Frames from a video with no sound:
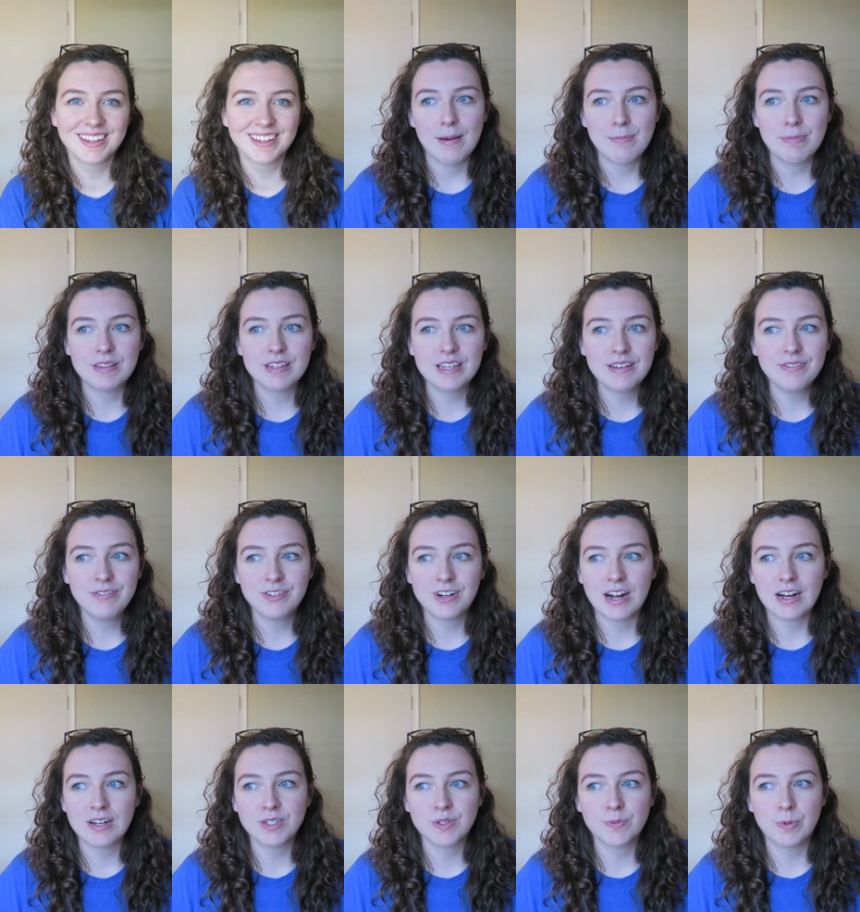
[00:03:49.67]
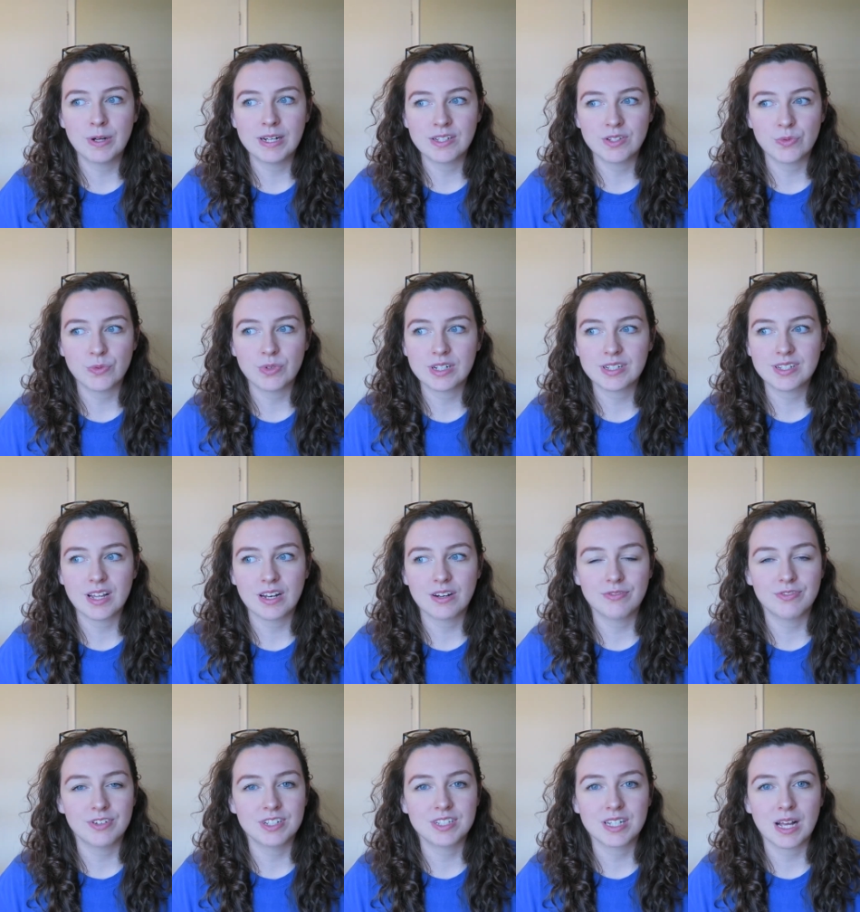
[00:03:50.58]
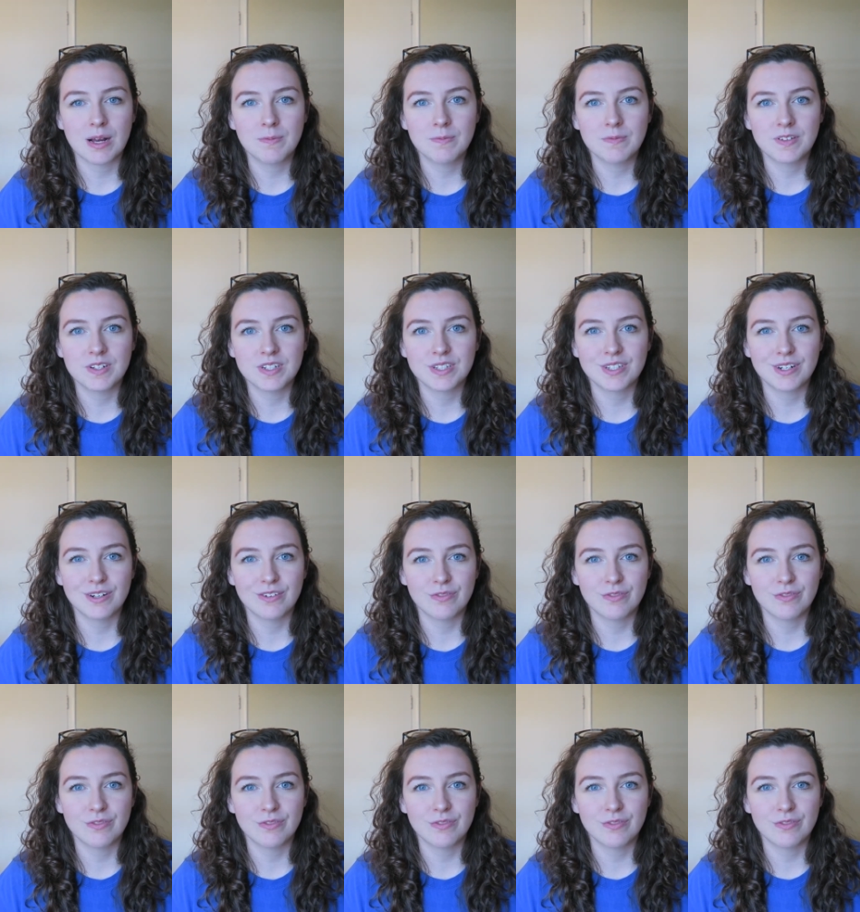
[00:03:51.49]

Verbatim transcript: I believe Krause Springs works on a first come first